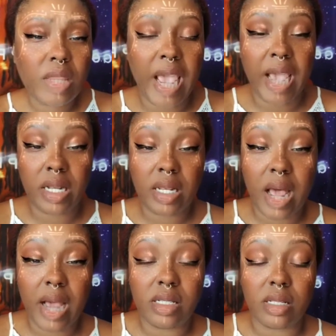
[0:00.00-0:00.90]

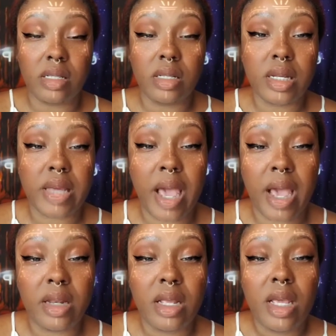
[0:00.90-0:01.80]
analyze and look
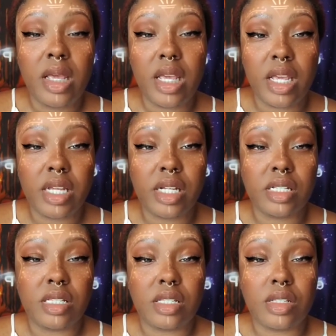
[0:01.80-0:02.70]
at
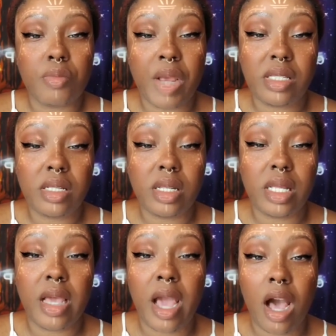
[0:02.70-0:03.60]
is
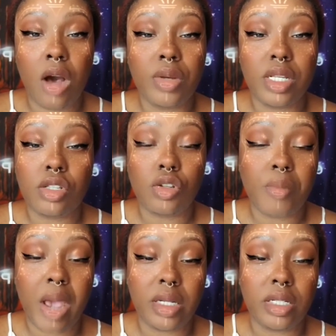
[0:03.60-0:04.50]
basically how is
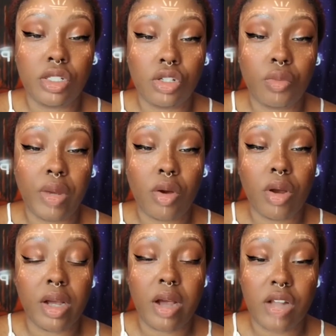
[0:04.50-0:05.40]
humanity doing
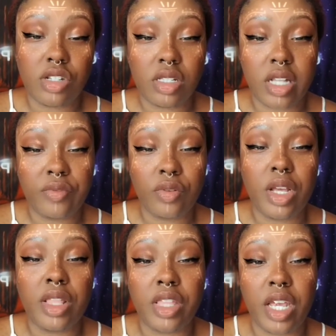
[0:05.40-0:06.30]
on a conscious level,
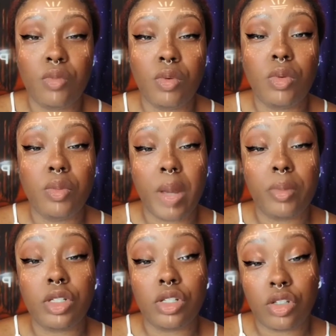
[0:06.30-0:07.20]
and then we will be
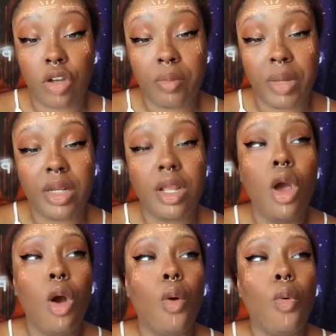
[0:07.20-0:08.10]
able to determine
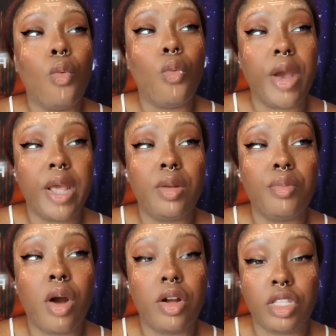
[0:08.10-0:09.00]
when
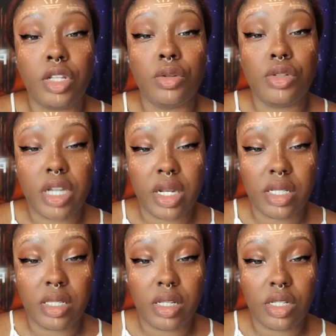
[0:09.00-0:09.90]

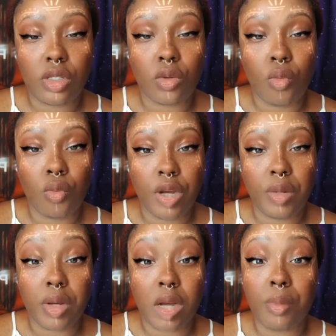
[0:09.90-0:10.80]
parthenogenesis
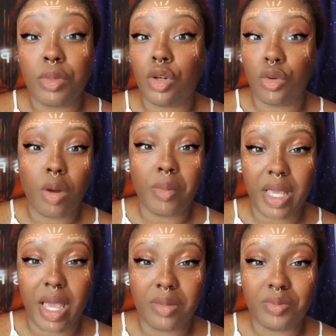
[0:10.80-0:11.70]
would become the norm
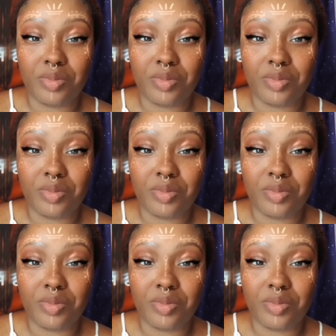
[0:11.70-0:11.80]
again.